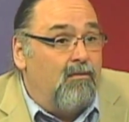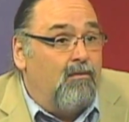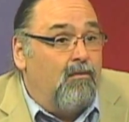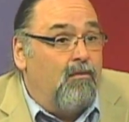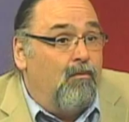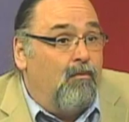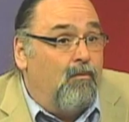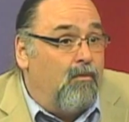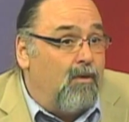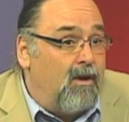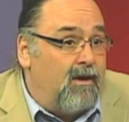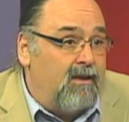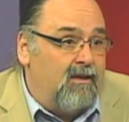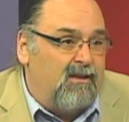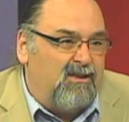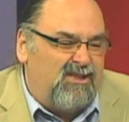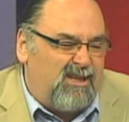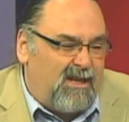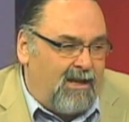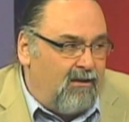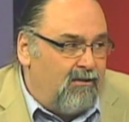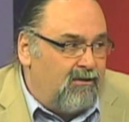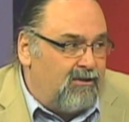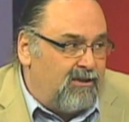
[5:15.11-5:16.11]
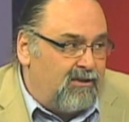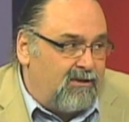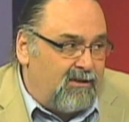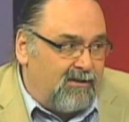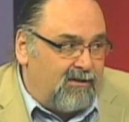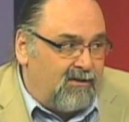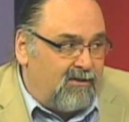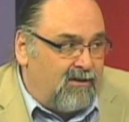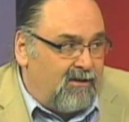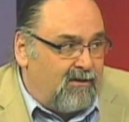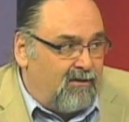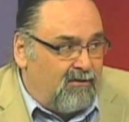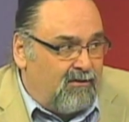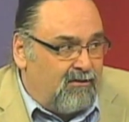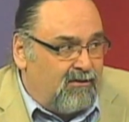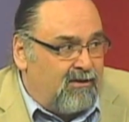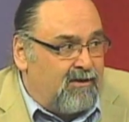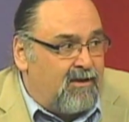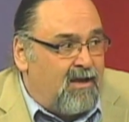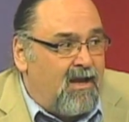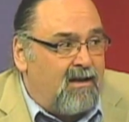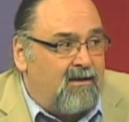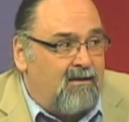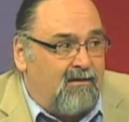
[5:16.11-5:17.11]
one of the challenges is that
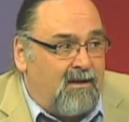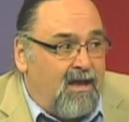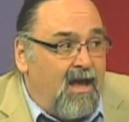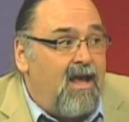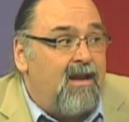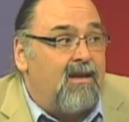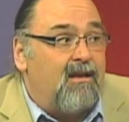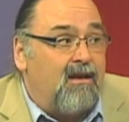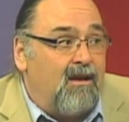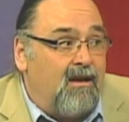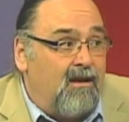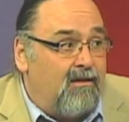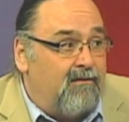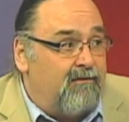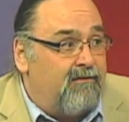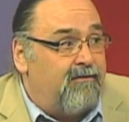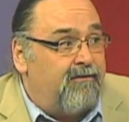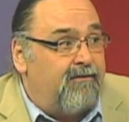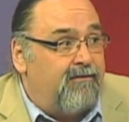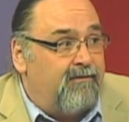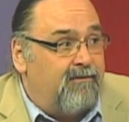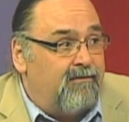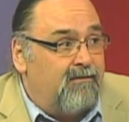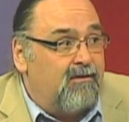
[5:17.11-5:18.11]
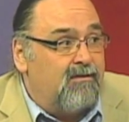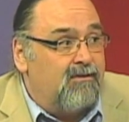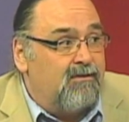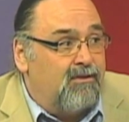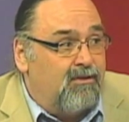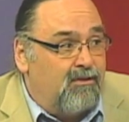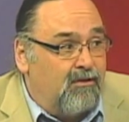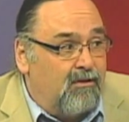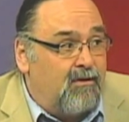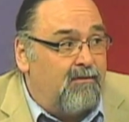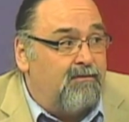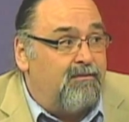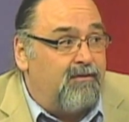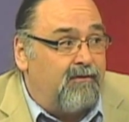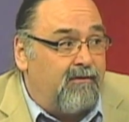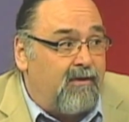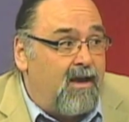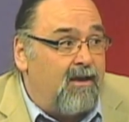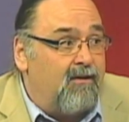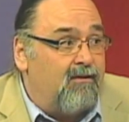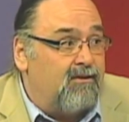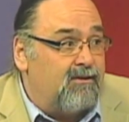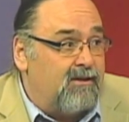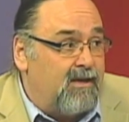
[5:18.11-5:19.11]
there's not a lot of good
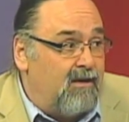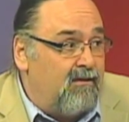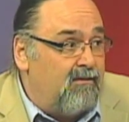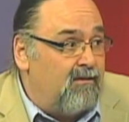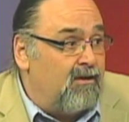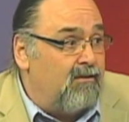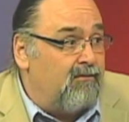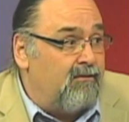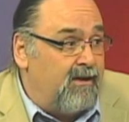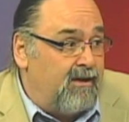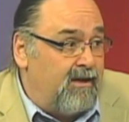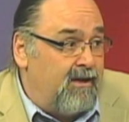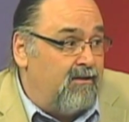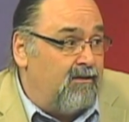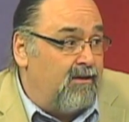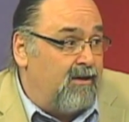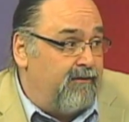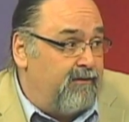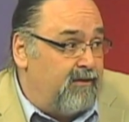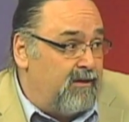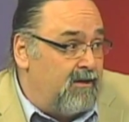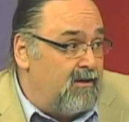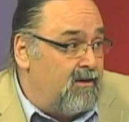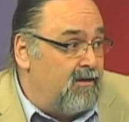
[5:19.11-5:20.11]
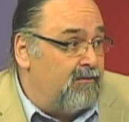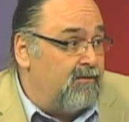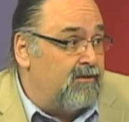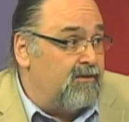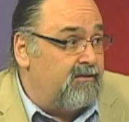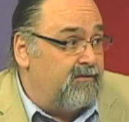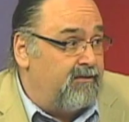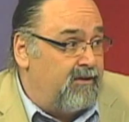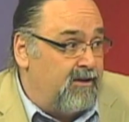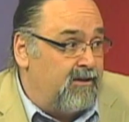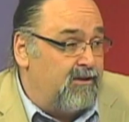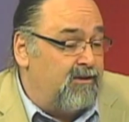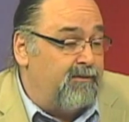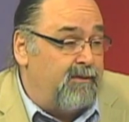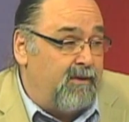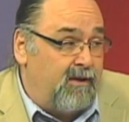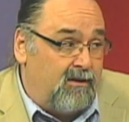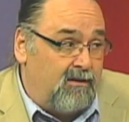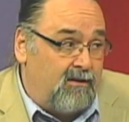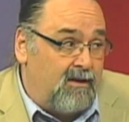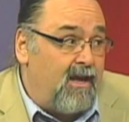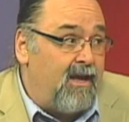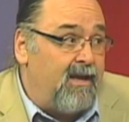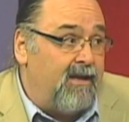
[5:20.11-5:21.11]
providers out there right, right. now, given the numbers of kids
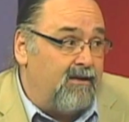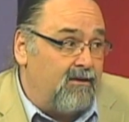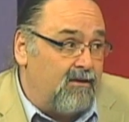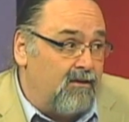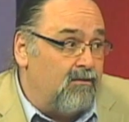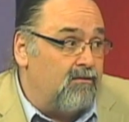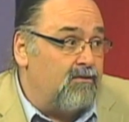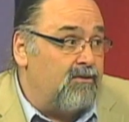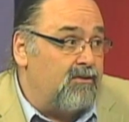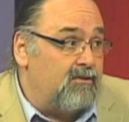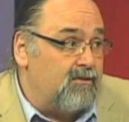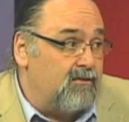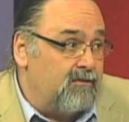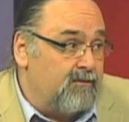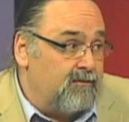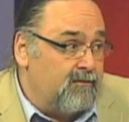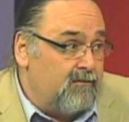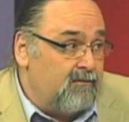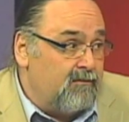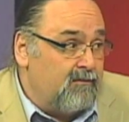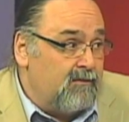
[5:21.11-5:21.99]
being diagnosed. Right.